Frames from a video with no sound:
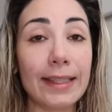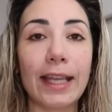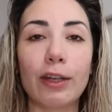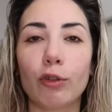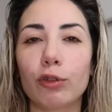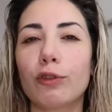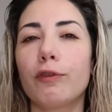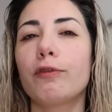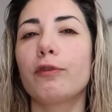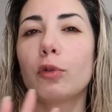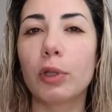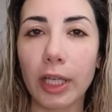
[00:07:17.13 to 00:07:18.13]
they don't
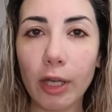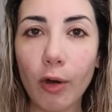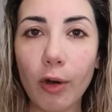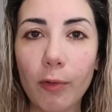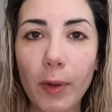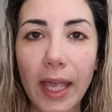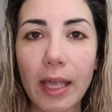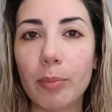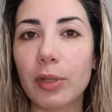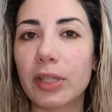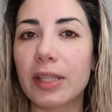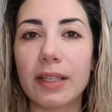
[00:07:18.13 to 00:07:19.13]
fully go away,
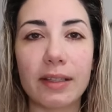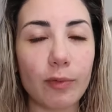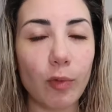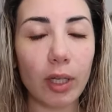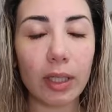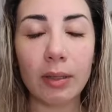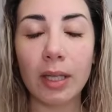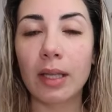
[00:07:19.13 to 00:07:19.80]
but this one,